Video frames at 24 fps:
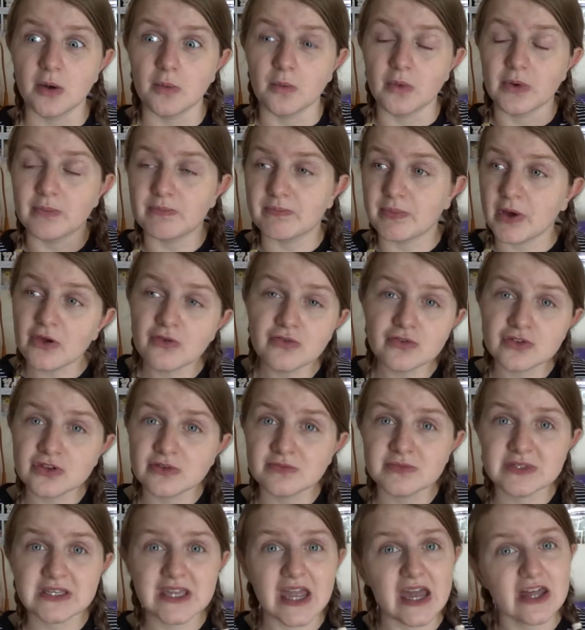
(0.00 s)
With both of
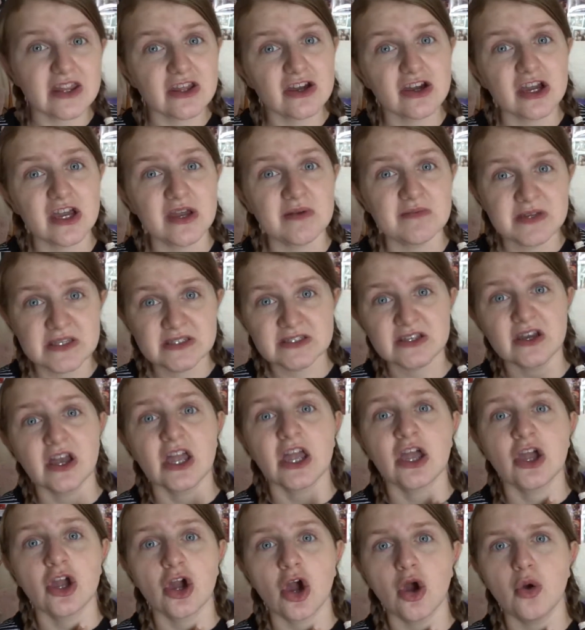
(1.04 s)
them together, it means I
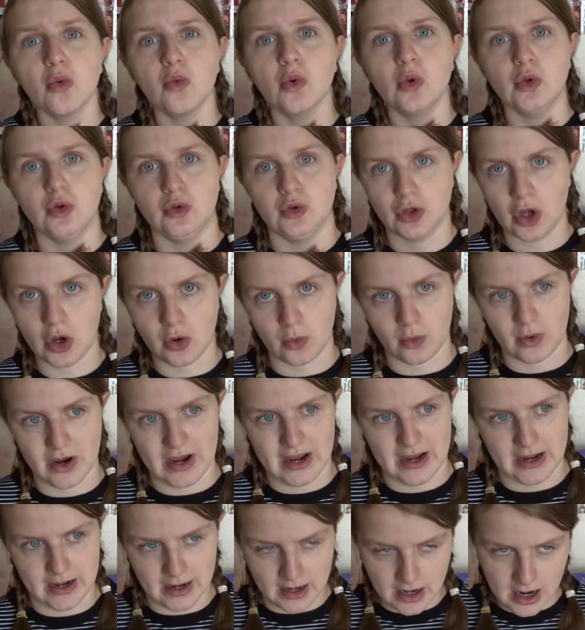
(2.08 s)
can go
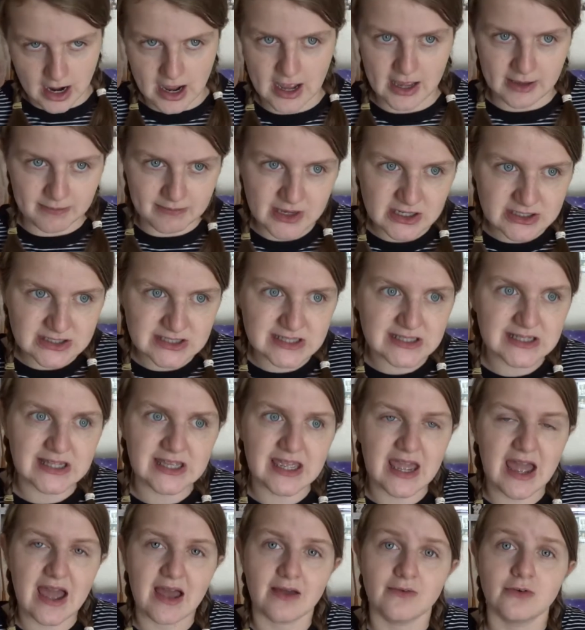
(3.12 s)
nowhere. I basically
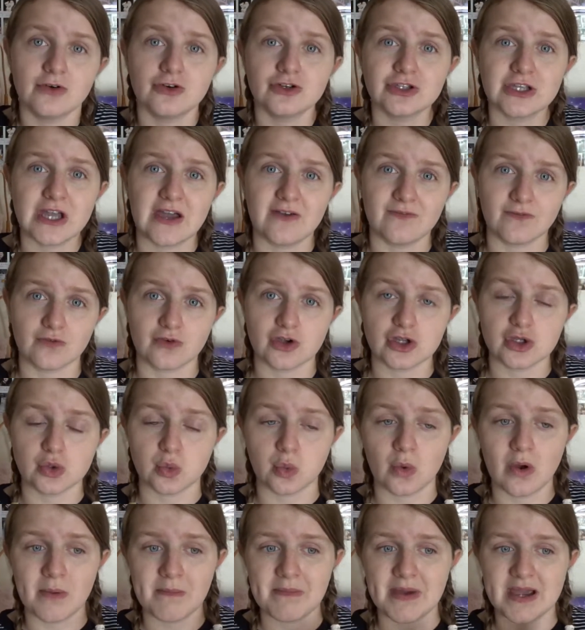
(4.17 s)
have on average
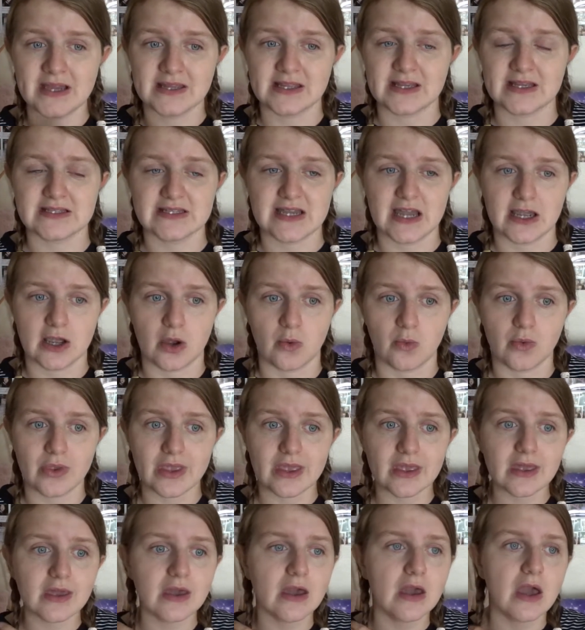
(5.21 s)
1 panic attack a
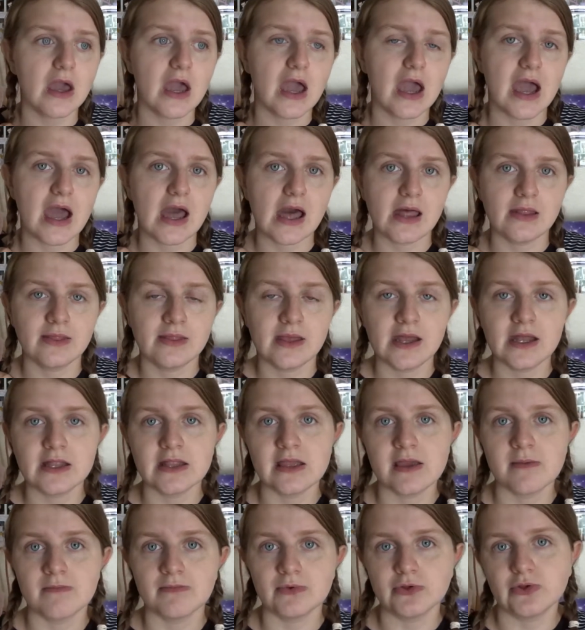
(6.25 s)
week, and then
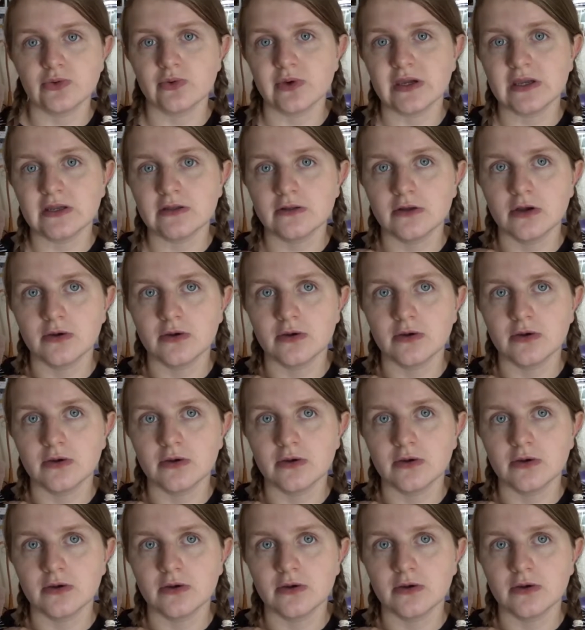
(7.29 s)
in between